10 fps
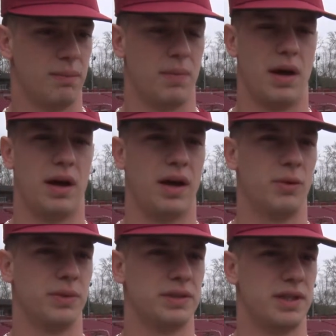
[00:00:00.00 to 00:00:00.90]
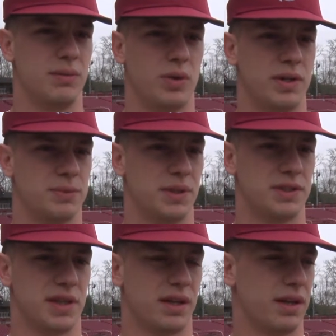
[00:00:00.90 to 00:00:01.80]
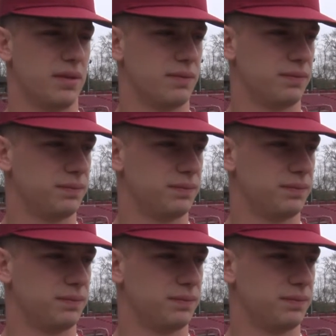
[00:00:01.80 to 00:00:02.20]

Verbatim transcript: uh, help this team win as much as I can.